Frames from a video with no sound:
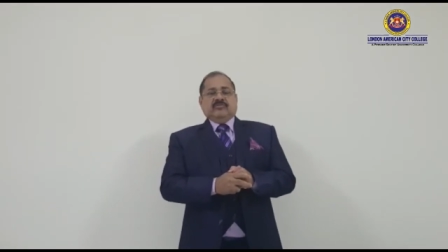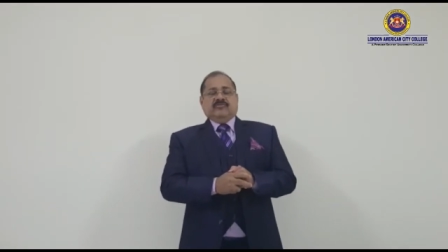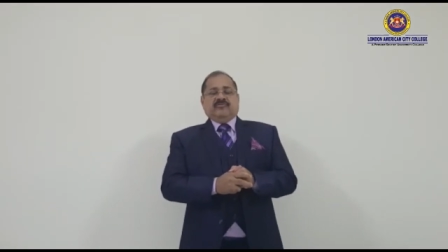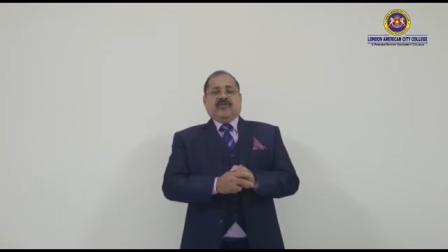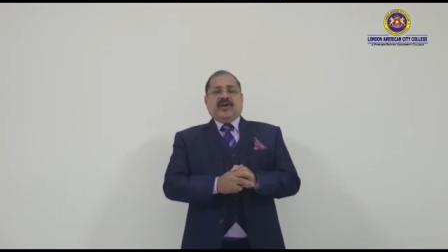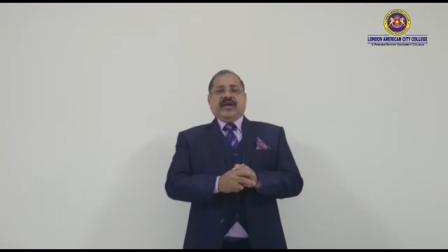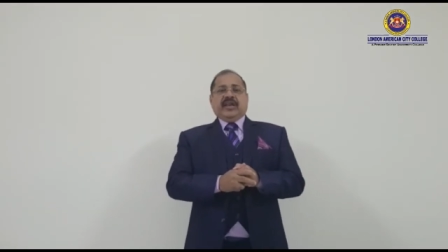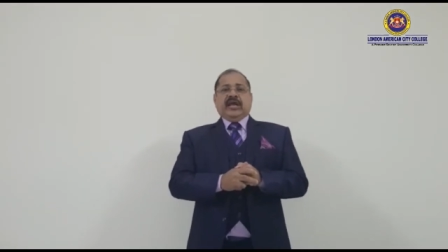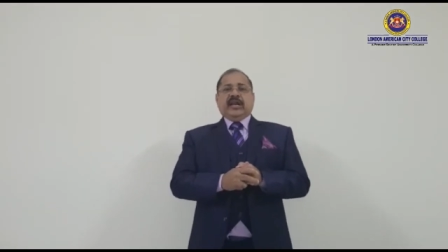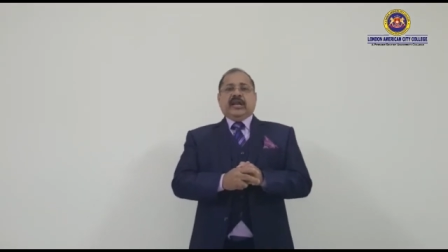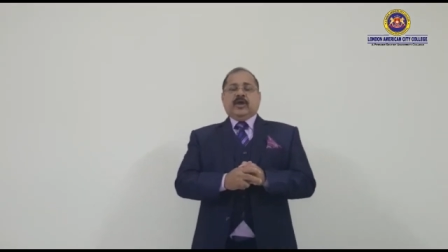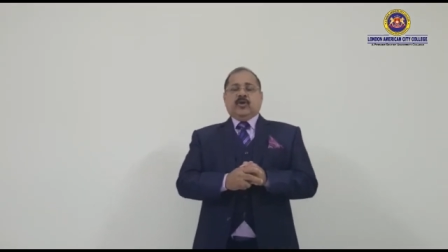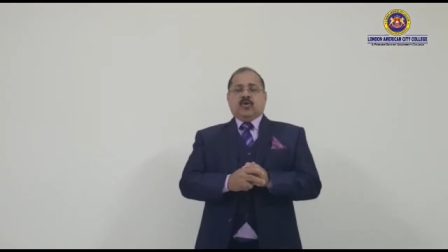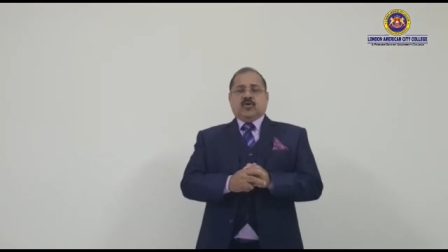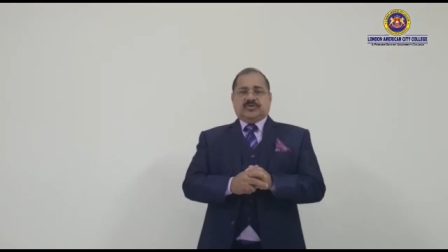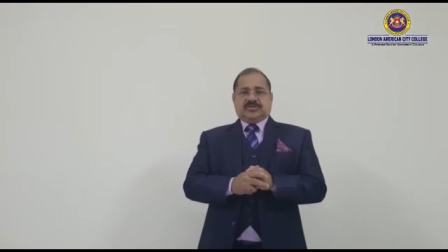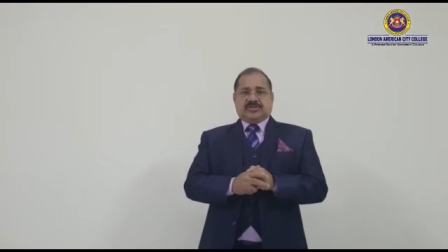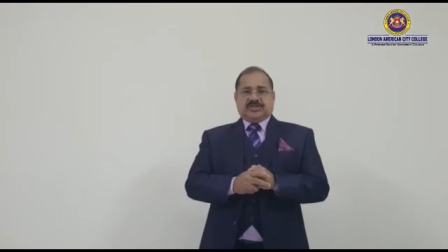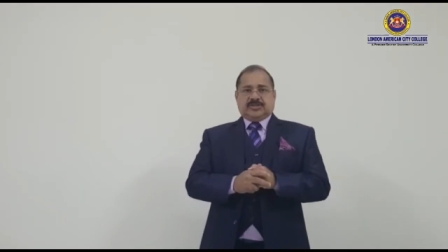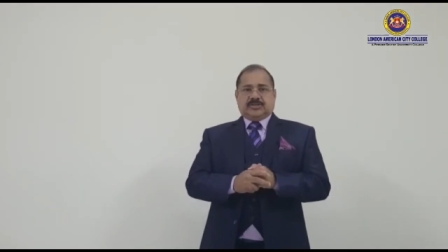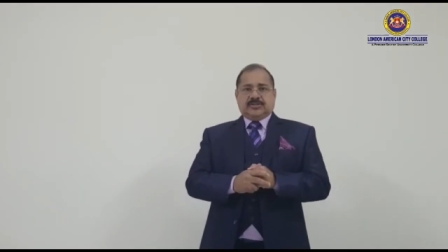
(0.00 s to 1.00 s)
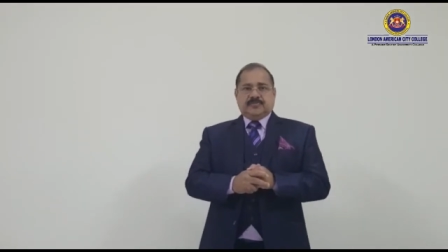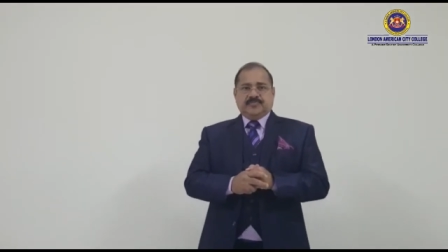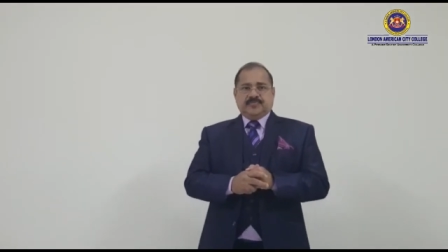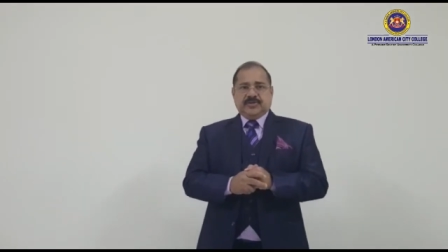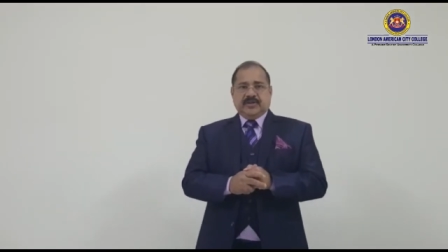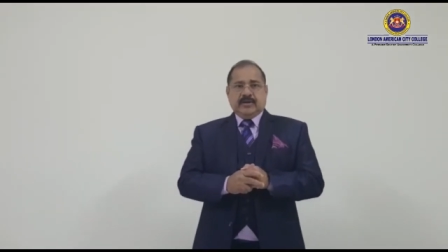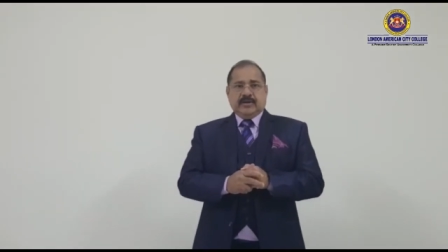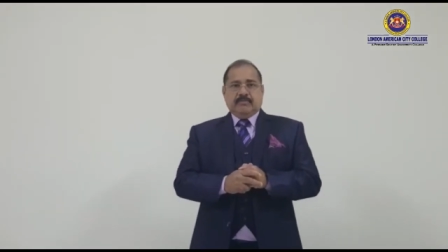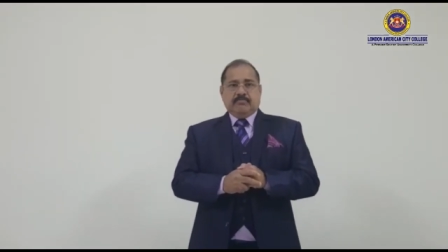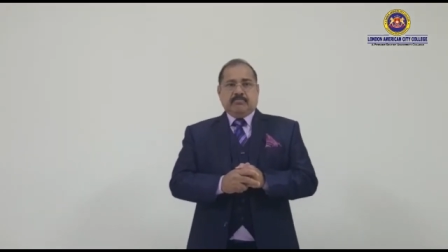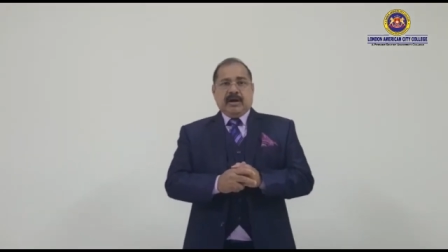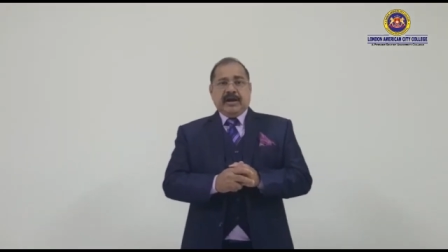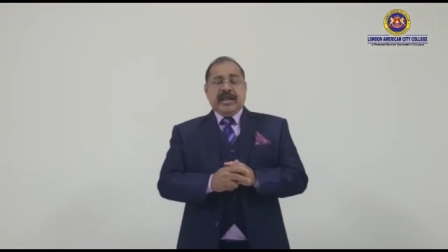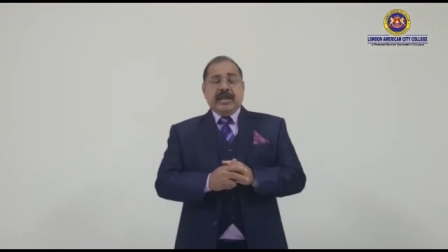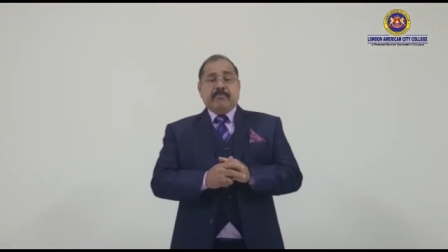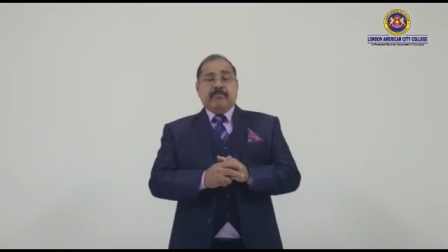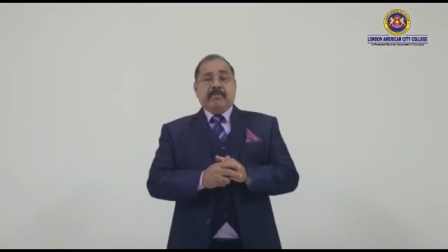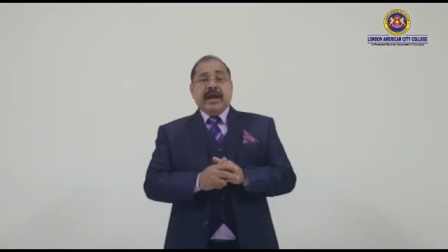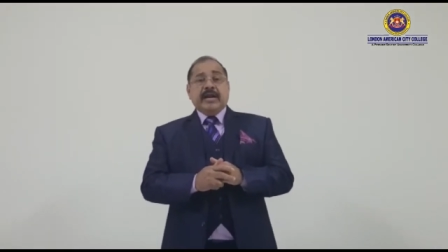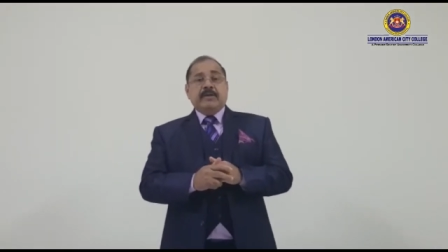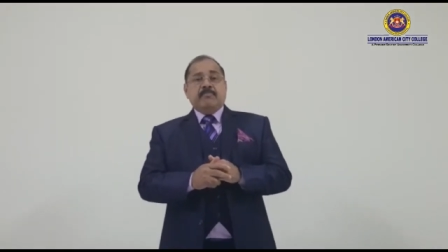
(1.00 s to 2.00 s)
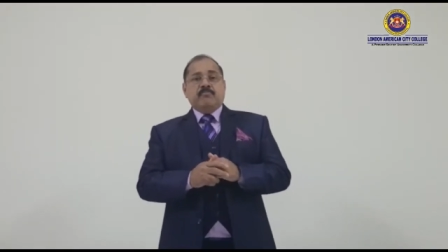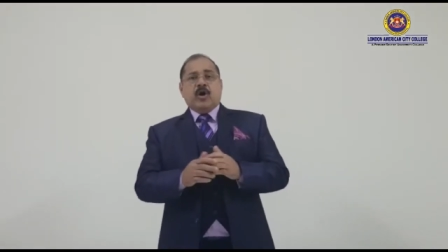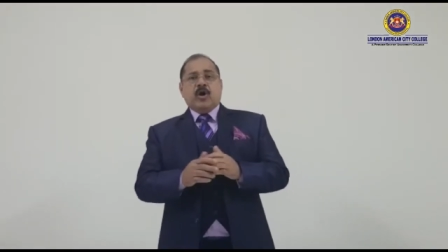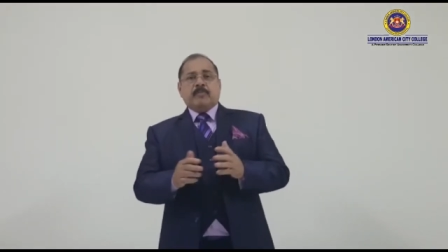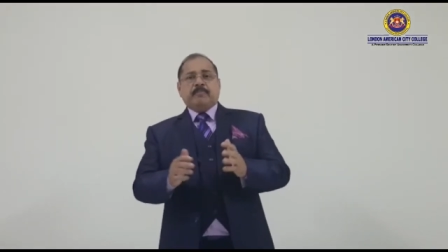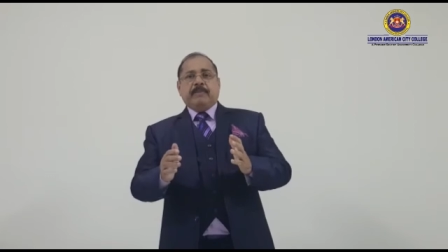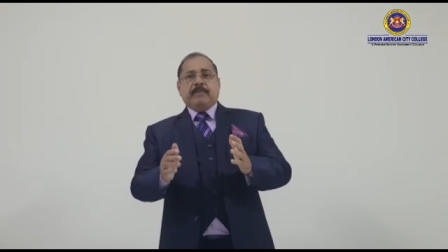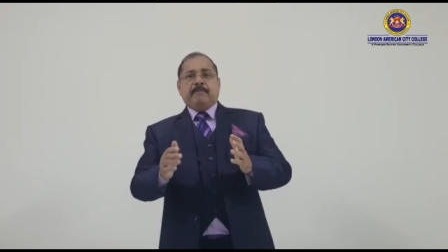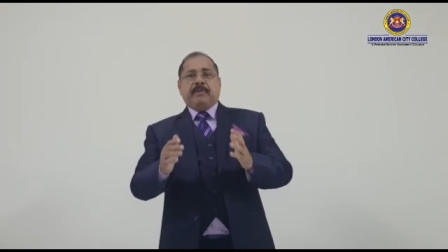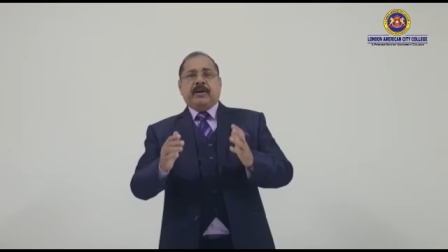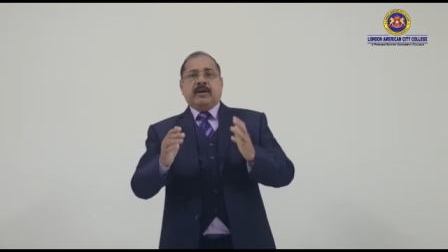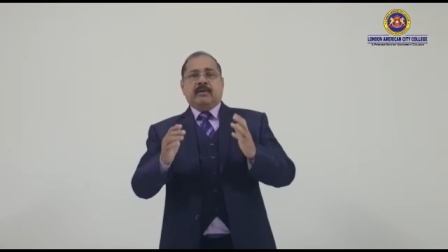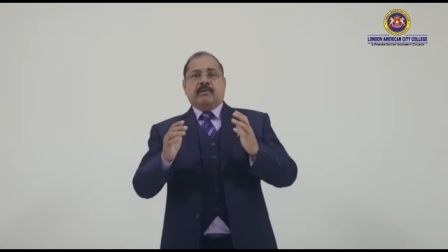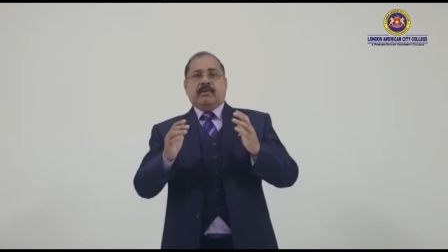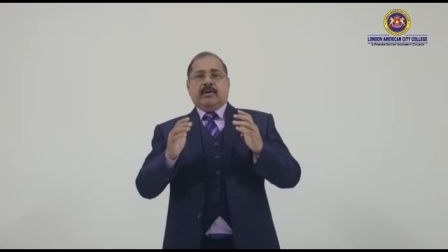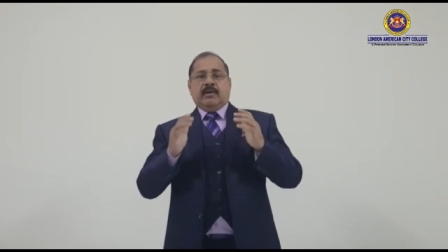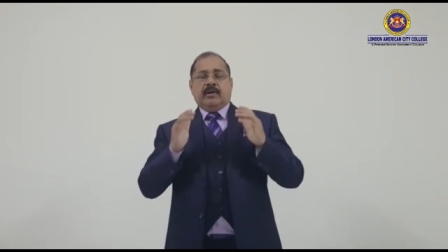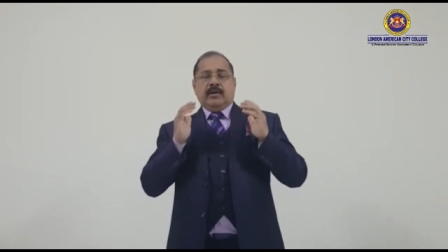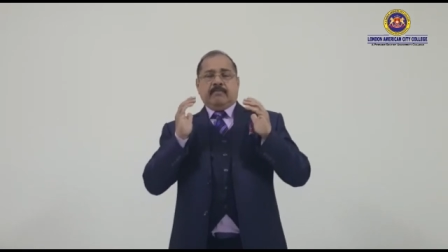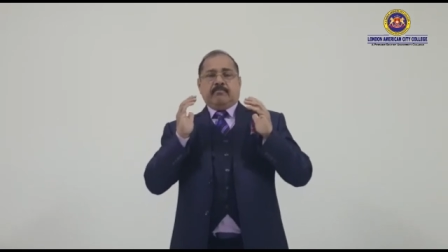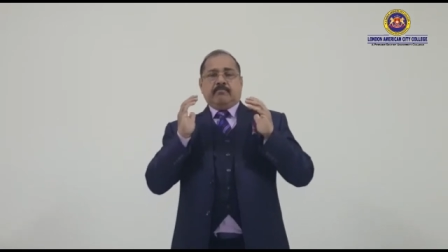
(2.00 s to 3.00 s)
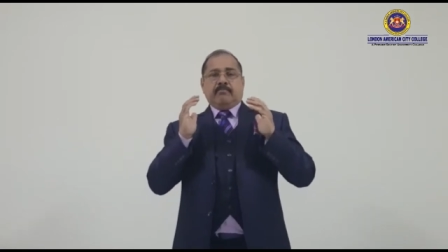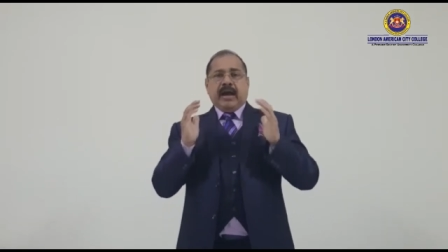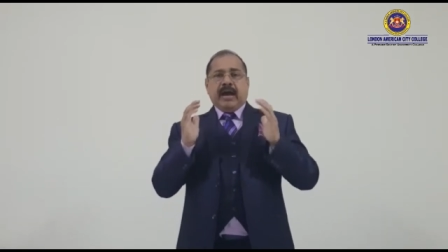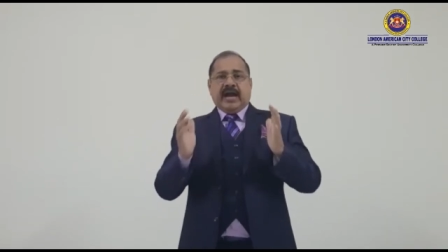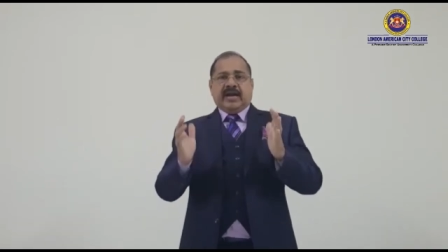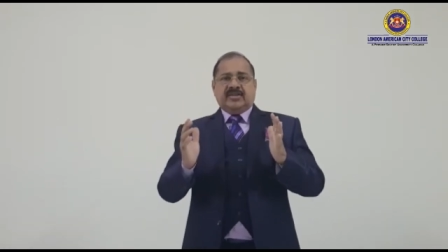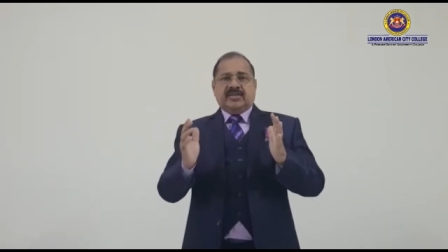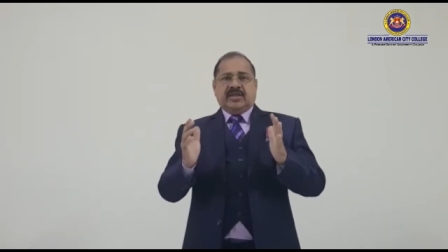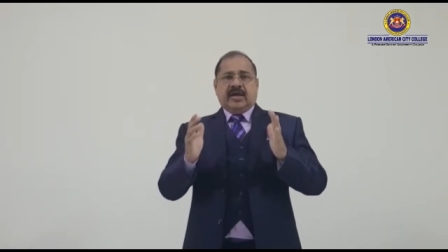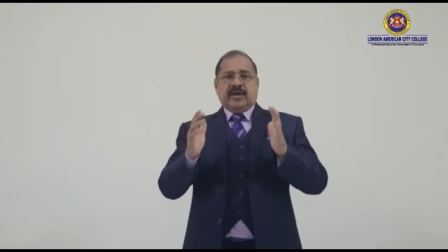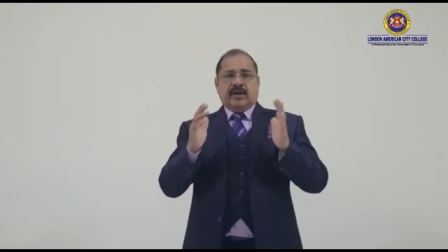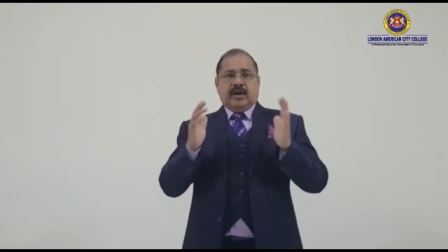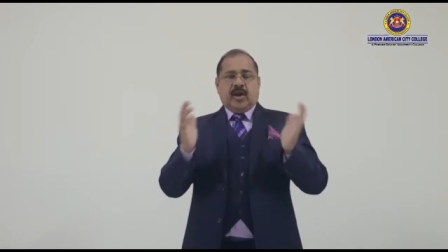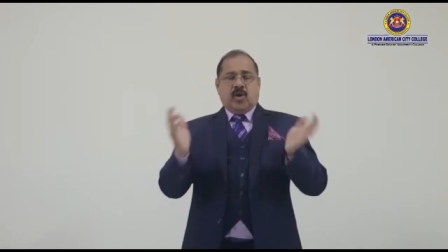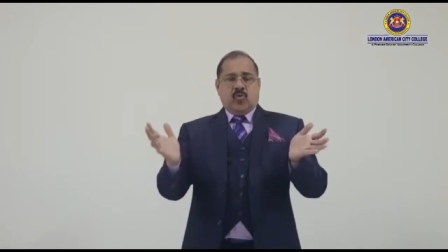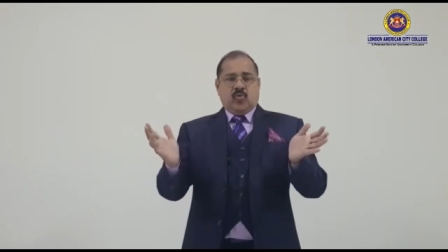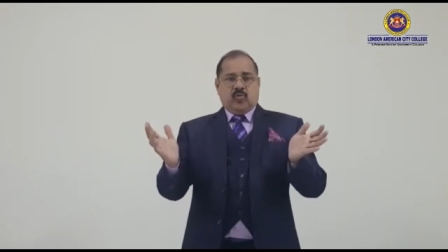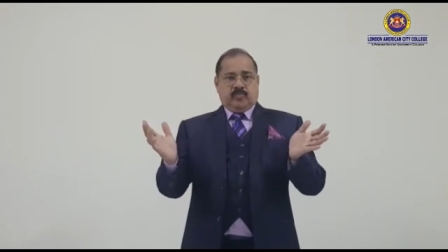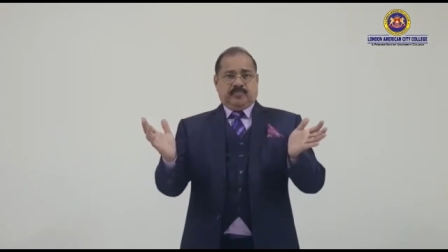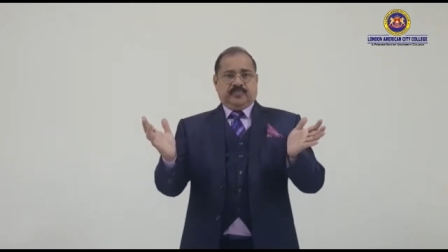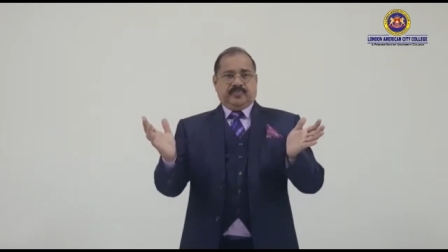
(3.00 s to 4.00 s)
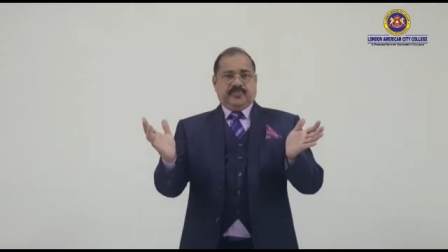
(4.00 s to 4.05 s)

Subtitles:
finally wrote, "Money made more people mad than love."